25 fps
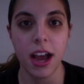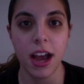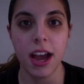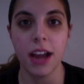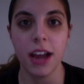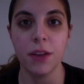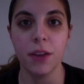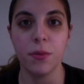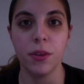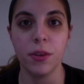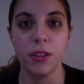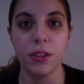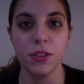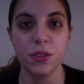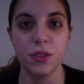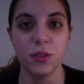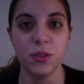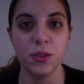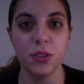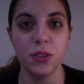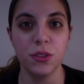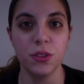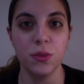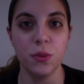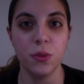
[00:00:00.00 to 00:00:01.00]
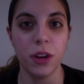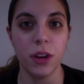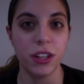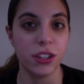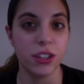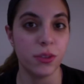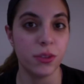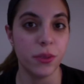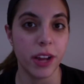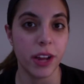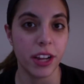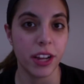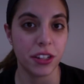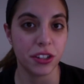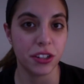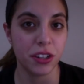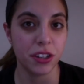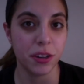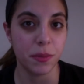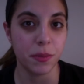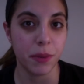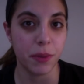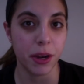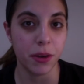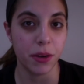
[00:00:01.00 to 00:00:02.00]
and wants to watch a
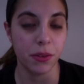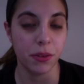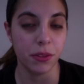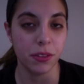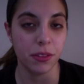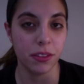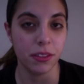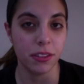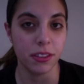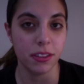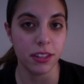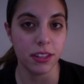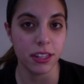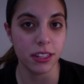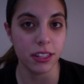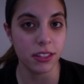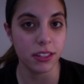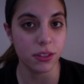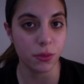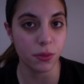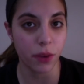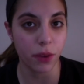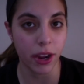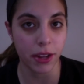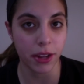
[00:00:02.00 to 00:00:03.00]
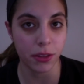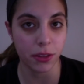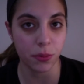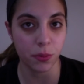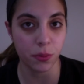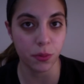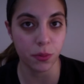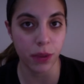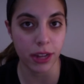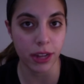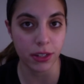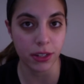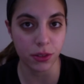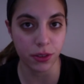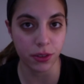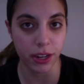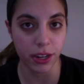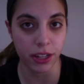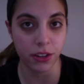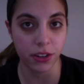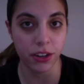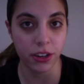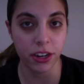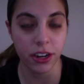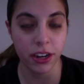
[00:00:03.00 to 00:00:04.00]
reaction about this Whiteband
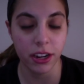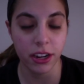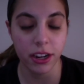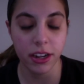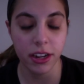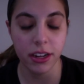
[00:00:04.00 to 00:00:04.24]
trailer,